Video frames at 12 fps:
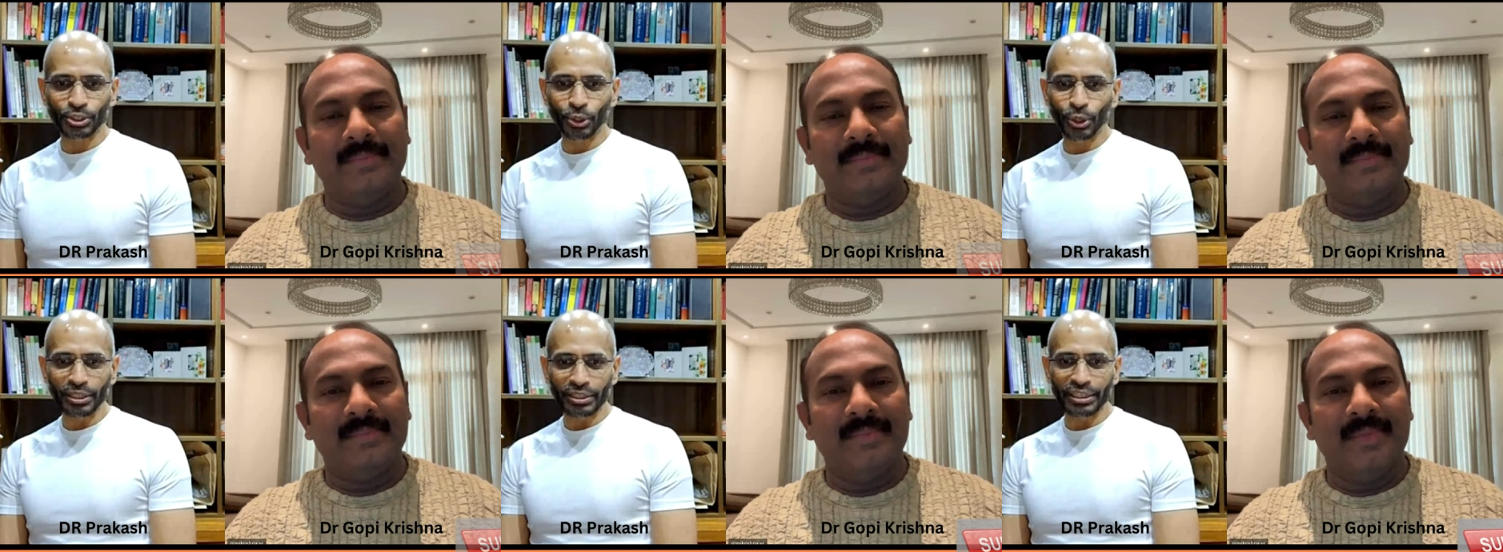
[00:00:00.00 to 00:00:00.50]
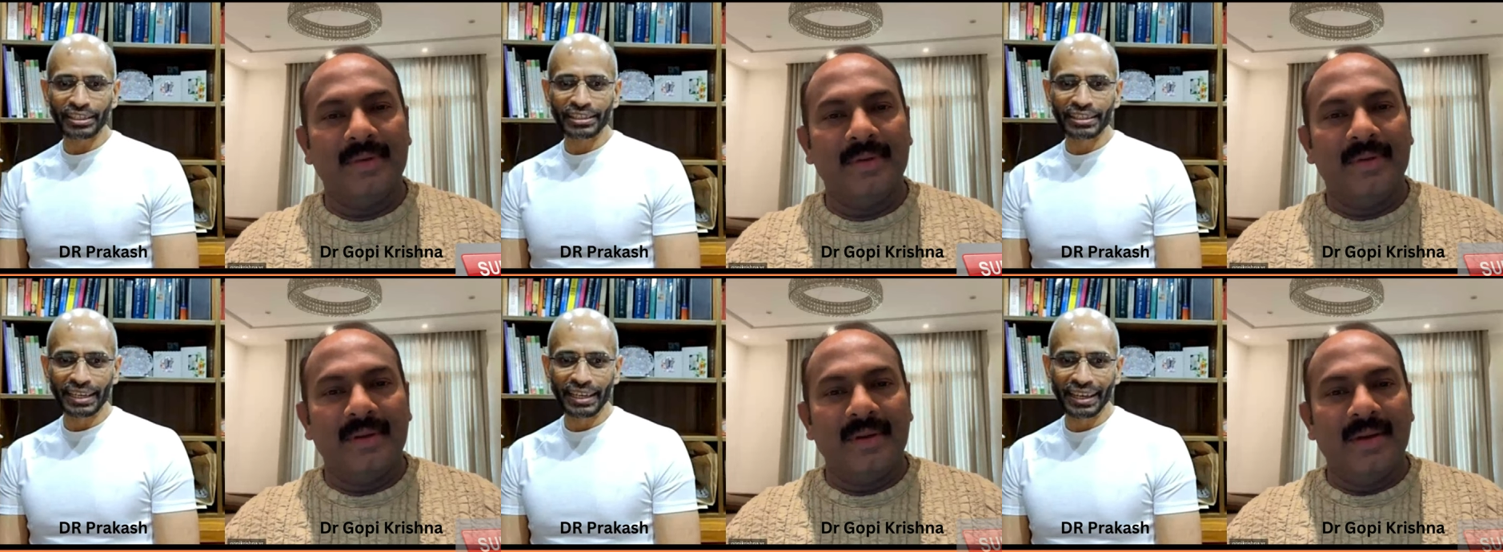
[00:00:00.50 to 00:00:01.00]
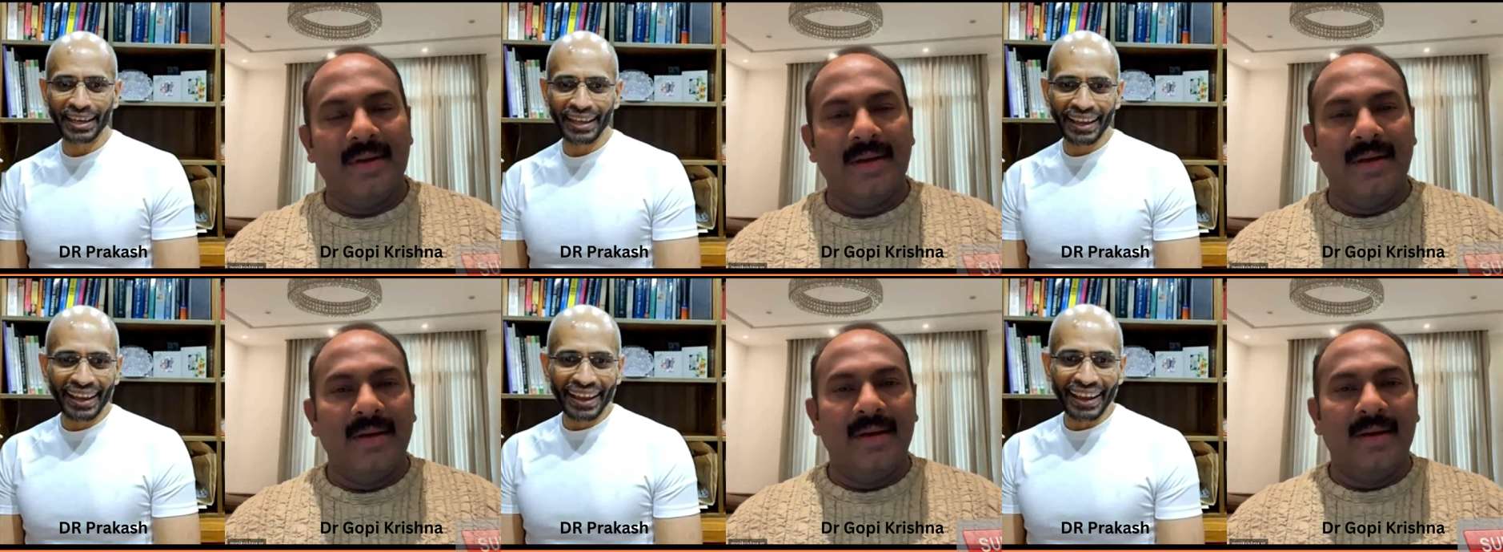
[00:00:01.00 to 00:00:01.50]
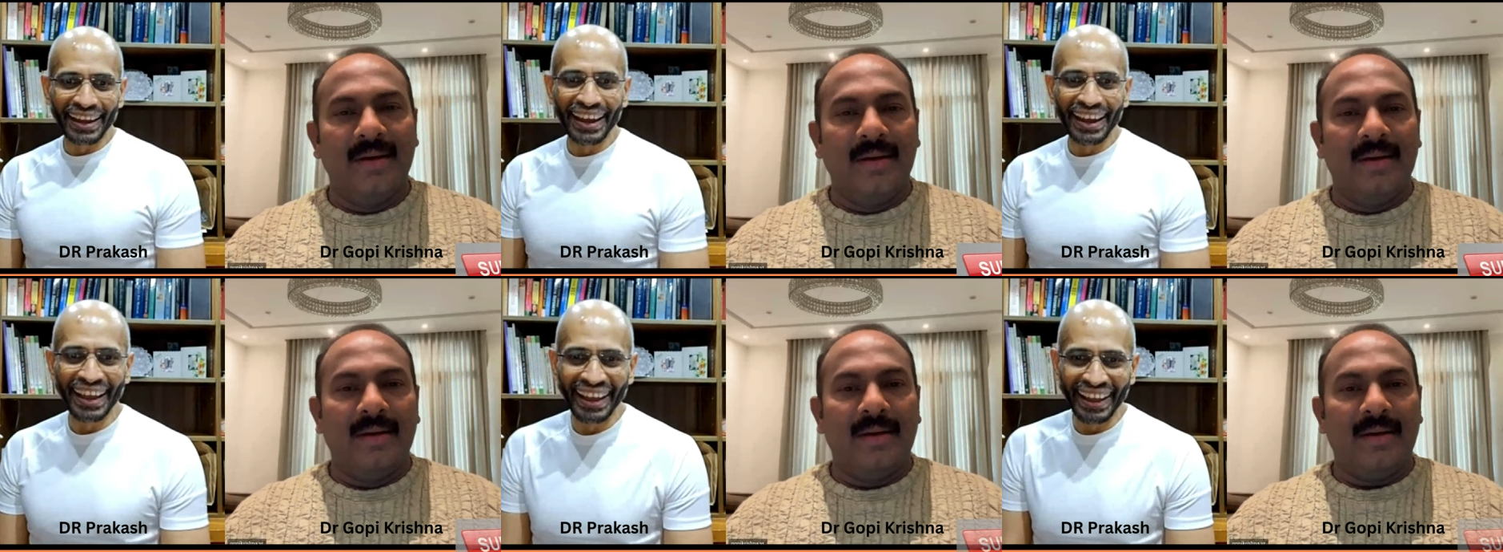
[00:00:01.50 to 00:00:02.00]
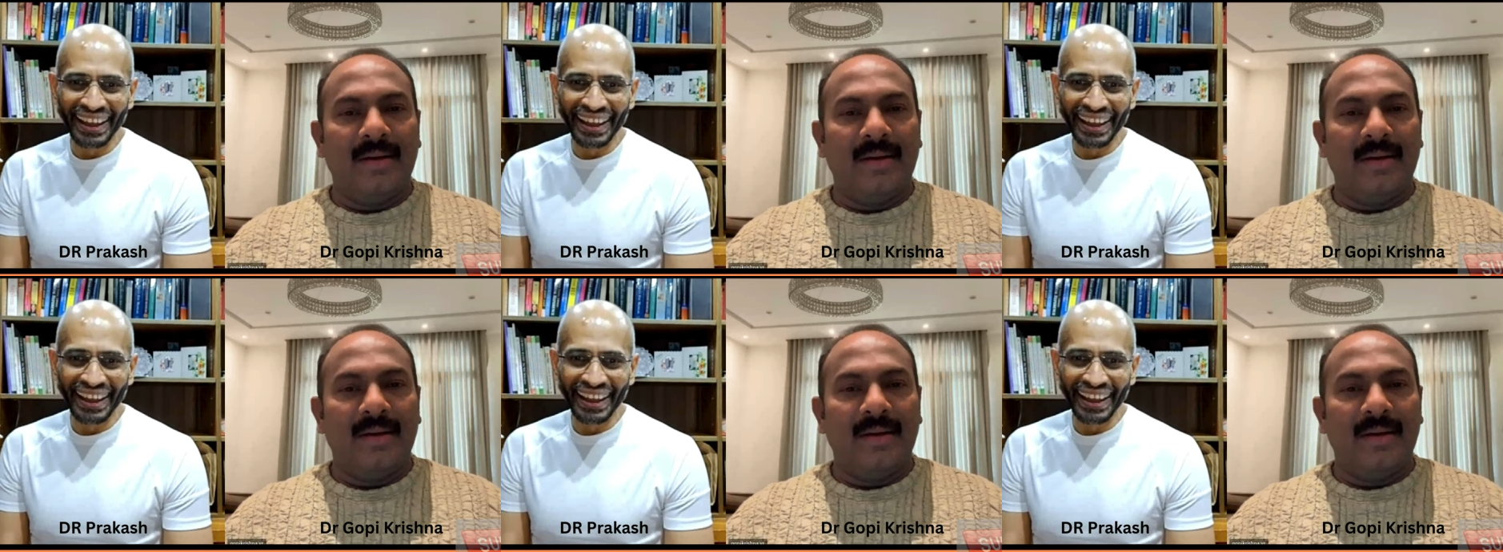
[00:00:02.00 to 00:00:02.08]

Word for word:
Speaker 1: at all in the uh,